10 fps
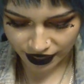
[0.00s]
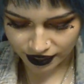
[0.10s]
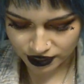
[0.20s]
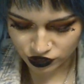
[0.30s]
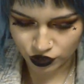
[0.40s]
I
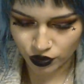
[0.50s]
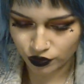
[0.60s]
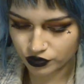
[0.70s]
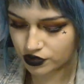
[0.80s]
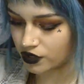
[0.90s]
guess,
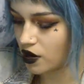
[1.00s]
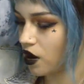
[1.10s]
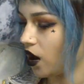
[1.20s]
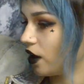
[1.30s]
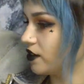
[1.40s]
goes
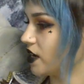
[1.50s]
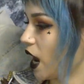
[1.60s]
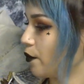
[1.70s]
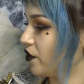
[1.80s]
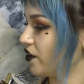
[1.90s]
on
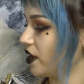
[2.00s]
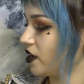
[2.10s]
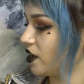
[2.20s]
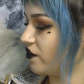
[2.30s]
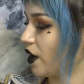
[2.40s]
top of
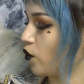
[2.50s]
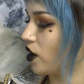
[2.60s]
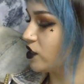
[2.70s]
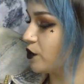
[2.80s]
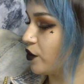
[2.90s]
it if I
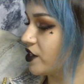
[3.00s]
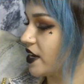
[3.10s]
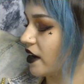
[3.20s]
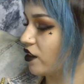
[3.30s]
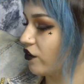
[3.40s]
want to
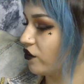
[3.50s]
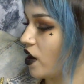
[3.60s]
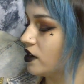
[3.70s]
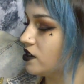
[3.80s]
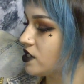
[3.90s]
protect the
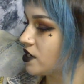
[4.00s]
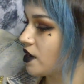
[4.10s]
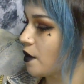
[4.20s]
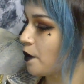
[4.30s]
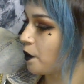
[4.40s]
front.
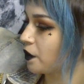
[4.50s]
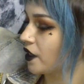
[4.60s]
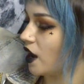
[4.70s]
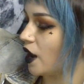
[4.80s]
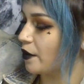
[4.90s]

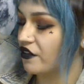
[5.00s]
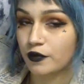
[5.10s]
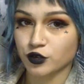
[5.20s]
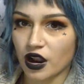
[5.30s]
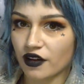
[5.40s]
Um, if
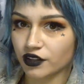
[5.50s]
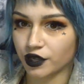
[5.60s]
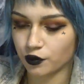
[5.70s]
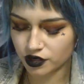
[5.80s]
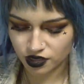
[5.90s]
I'm
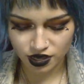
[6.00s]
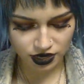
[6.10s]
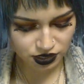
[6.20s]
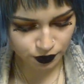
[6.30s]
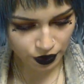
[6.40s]
traveling with it
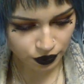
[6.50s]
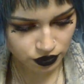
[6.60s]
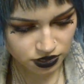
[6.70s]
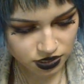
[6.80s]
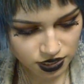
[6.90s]

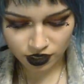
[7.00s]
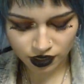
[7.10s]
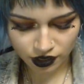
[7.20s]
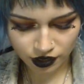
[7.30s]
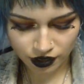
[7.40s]
exposed.
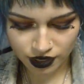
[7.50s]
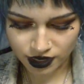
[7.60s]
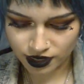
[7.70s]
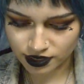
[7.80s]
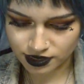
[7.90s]
Here
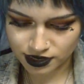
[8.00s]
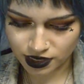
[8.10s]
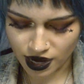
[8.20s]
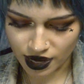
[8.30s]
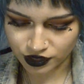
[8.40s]

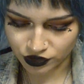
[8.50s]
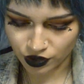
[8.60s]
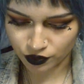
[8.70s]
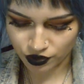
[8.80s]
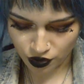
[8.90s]
is, I
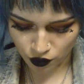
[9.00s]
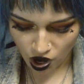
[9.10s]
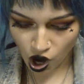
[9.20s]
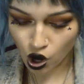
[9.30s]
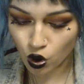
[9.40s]
don't know
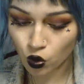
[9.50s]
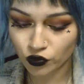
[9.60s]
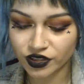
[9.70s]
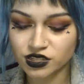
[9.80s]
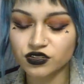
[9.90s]
what,
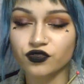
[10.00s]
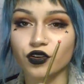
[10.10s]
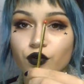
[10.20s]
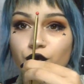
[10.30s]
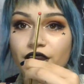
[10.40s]
oh, this is
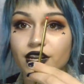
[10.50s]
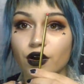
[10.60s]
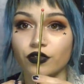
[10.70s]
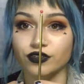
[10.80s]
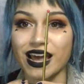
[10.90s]
for the
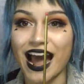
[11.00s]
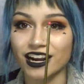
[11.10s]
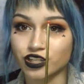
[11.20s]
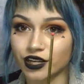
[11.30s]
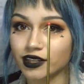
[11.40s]
radio. There's
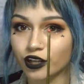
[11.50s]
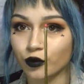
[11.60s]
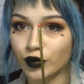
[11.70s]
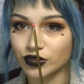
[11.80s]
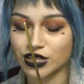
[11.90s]
actually a
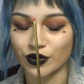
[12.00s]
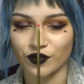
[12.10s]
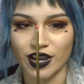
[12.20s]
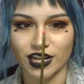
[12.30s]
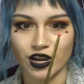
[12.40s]
little built-in
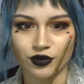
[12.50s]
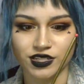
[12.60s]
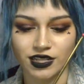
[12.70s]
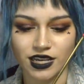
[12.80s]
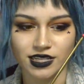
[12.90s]
radio
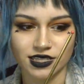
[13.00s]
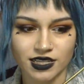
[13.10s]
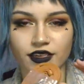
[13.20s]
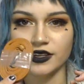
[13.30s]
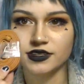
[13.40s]
to this.
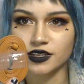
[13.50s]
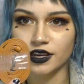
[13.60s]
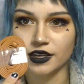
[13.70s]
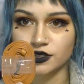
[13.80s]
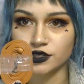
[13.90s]
This
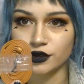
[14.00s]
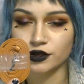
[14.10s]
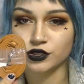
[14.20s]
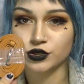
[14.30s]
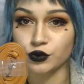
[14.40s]
is
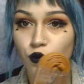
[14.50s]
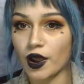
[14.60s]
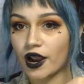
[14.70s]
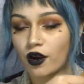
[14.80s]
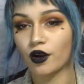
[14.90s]
to
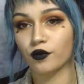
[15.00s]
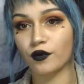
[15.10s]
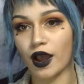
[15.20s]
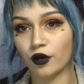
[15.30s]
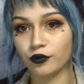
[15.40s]
wear
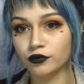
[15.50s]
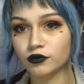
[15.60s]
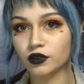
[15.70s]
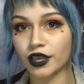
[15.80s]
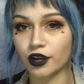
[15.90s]
around
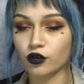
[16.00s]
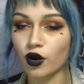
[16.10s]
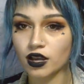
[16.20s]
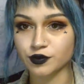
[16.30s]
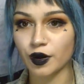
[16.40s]
like a
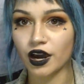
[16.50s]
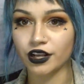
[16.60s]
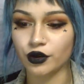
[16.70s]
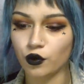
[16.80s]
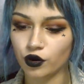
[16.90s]

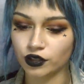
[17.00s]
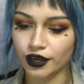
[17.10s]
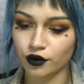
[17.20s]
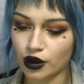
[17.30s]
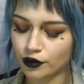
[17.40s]
crossbody or
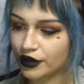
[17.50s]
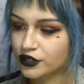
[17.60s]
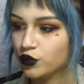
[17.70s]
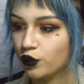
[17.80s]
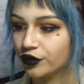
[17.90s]
like around my
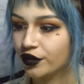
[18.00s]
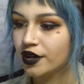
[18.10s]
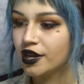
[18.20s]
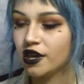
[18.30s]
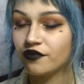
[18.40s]

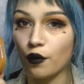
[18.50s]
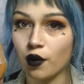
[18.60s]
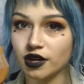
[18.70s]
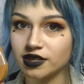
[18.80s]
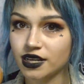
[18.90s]
shoulder if I
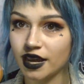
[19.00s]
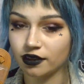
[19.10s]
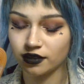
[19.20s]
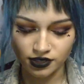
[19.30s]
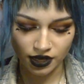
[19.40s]
want to
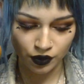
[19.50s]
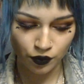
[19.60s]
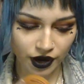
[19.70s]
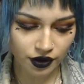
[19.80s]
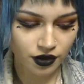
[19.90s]
take this
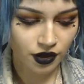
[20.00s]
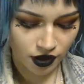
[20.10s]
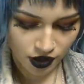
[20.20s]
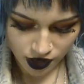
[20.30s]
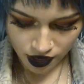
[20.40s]
anywhere.
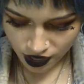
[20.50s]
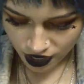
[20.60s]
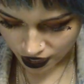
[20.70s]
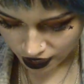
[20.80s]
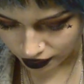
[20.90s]

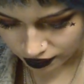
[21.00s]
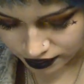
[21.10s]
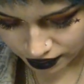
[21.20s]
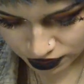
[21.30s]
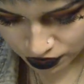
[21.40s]

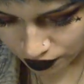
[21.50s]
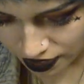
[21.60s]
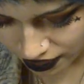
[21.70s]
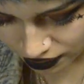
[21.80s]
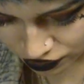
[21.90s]
And let's go
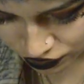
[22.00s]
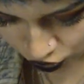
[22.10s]
ahead and